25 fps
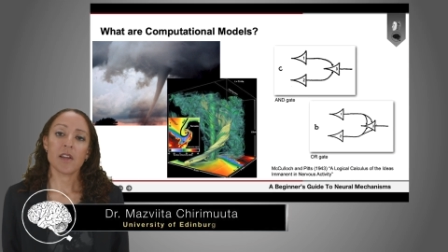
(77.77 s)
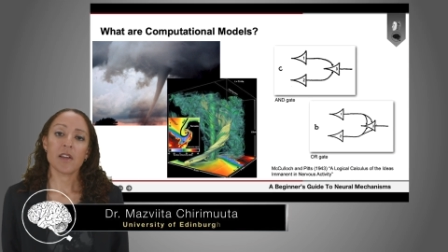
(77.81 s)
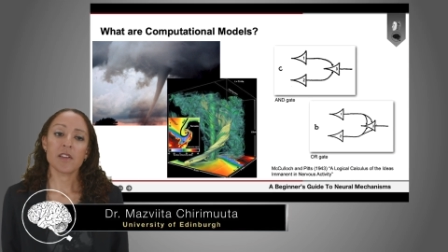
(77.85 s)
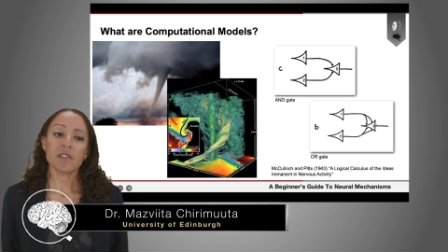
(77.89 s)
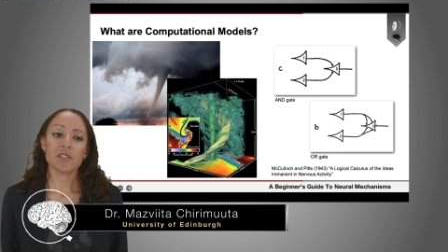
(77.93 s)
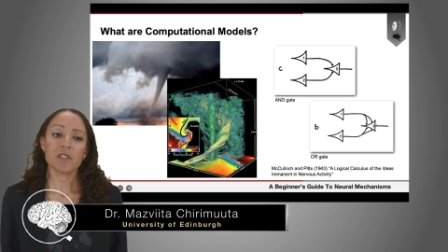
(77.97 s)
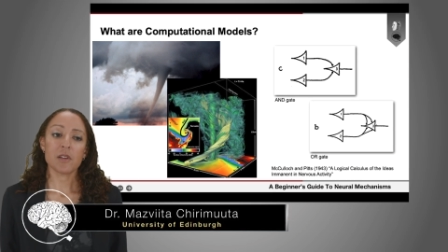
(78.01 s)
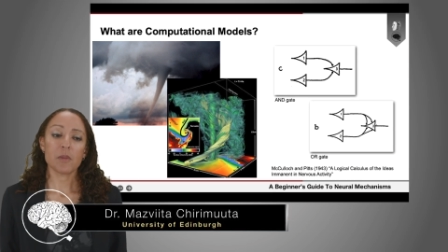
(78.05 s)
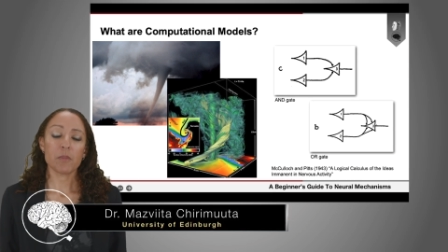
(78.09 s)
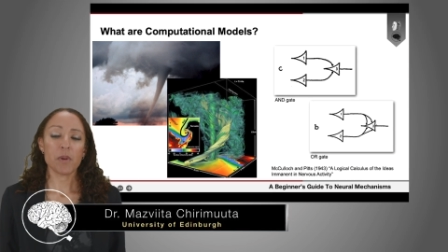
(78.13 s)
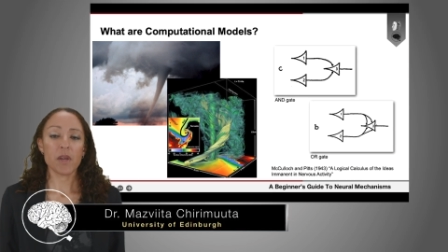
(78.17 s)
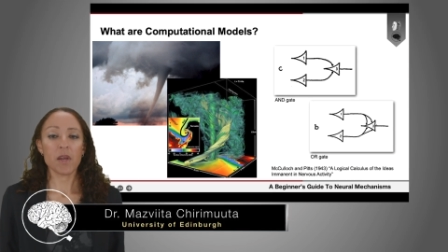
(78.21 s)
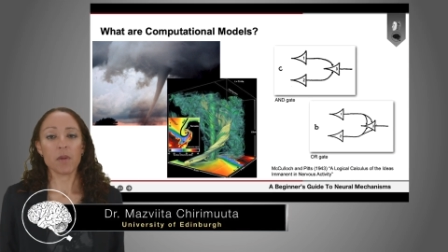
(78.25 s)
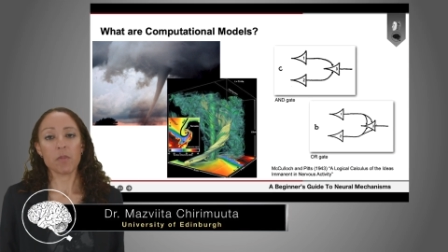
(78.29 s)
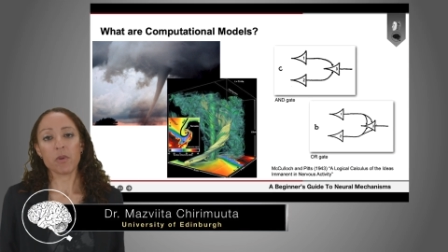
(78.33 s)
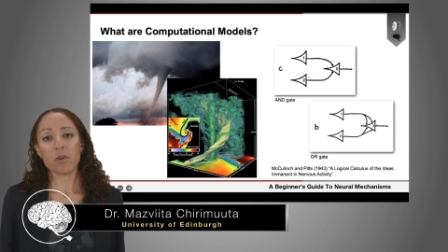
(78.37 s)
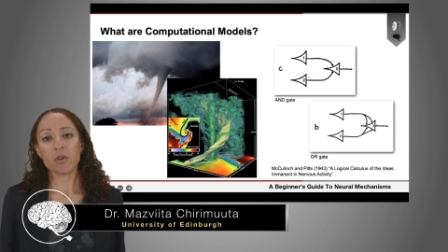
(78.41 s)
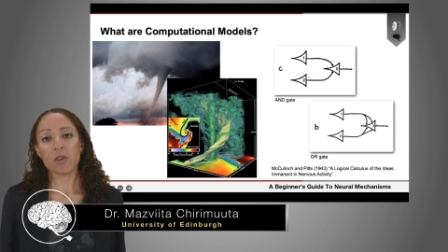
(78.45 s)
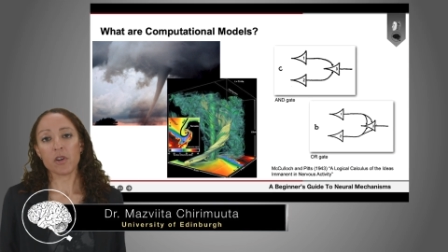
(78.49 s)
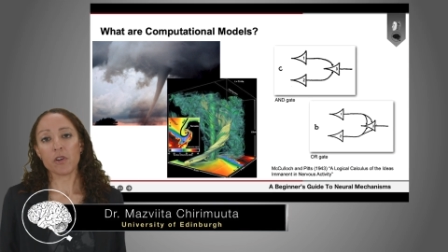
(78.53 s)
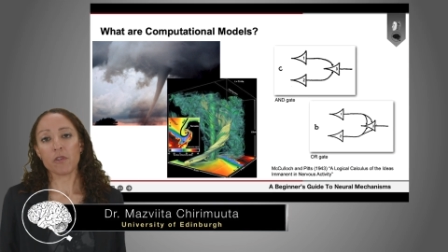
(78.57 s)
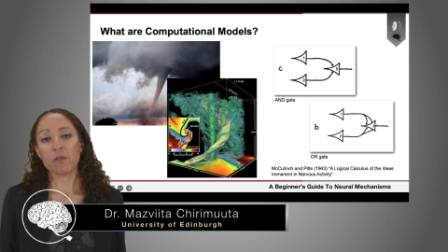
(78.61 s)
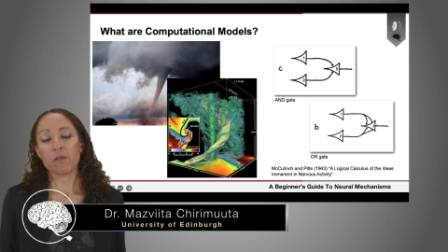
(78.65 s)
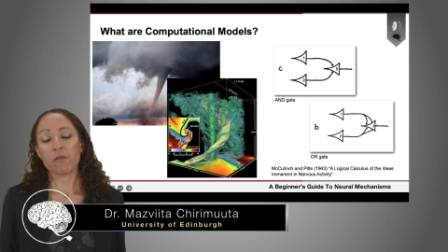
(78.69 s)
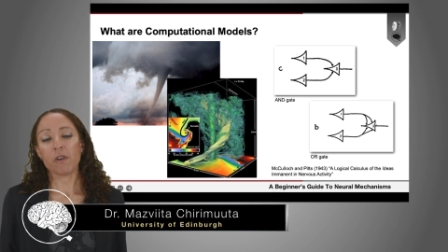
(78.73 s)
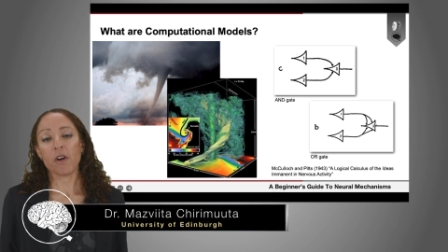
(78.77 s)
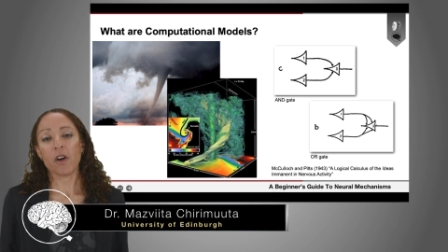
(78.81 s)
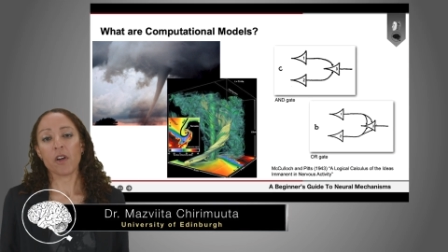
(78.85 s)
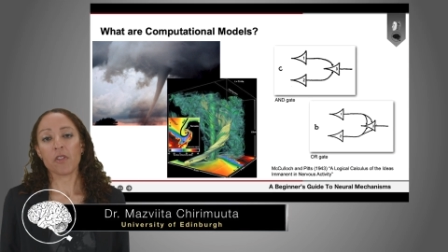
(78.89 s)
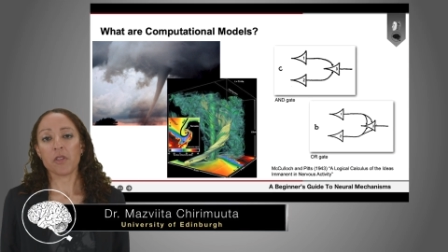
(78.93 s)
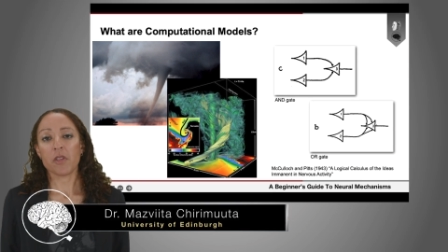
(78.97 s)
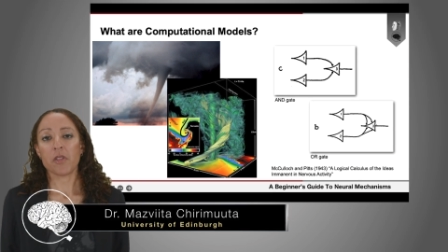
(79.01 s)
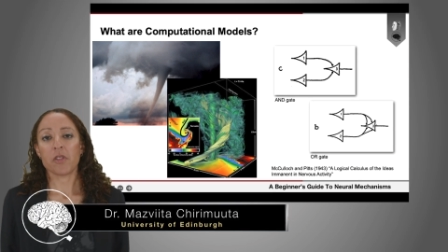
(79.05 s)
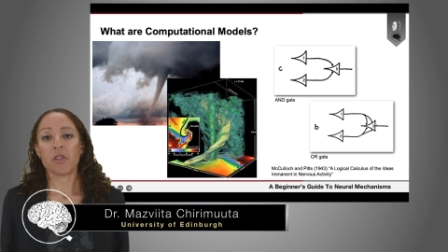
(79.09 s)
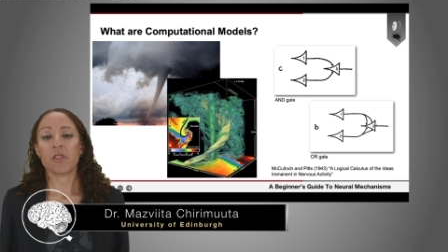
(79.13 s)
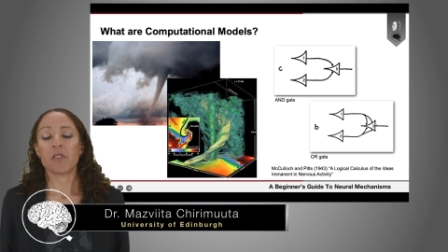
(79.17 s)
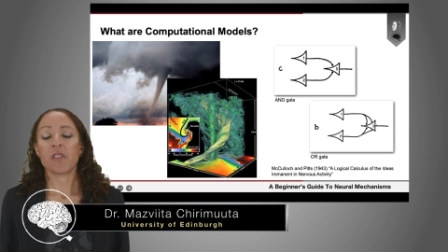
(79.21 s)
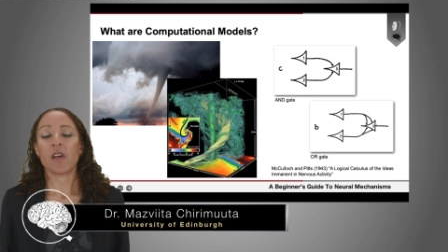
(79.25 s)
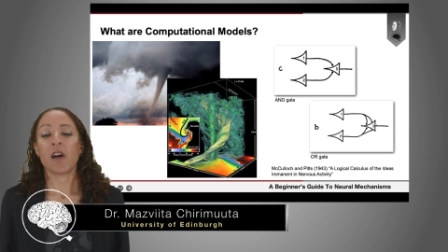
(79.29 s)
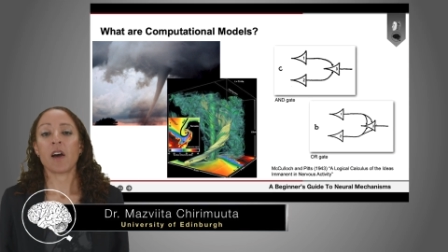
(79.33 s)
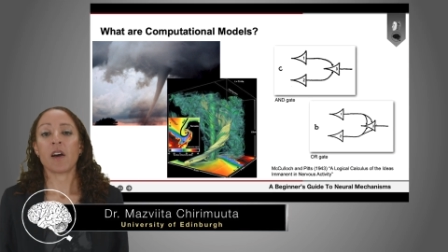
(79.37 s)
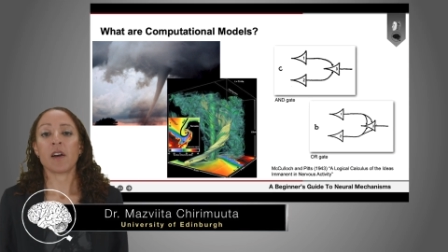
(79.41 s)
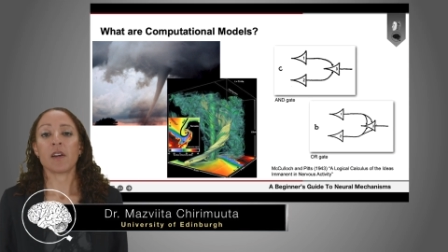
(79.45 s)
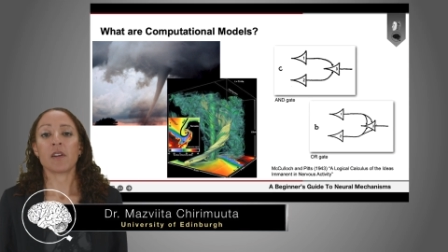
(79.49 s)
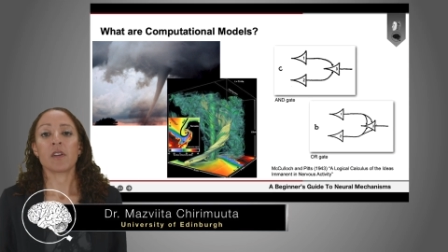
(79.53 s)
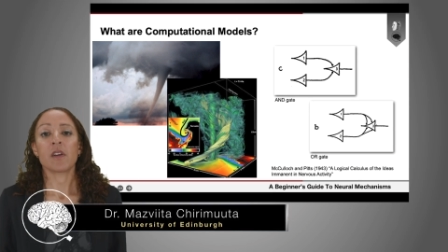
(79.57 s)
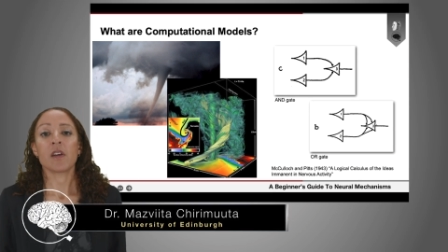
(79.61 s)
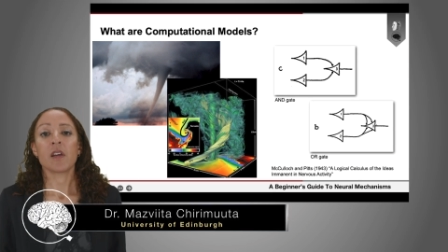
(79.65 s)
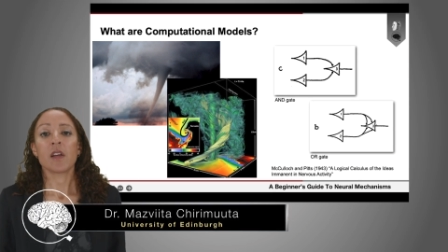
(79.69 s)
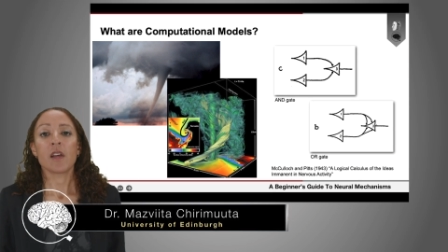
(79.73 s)
is that people go further than
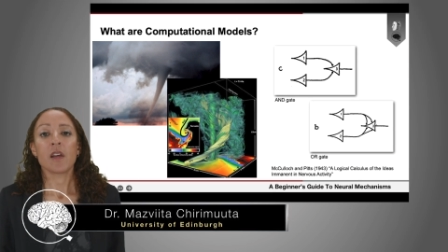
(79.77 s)
that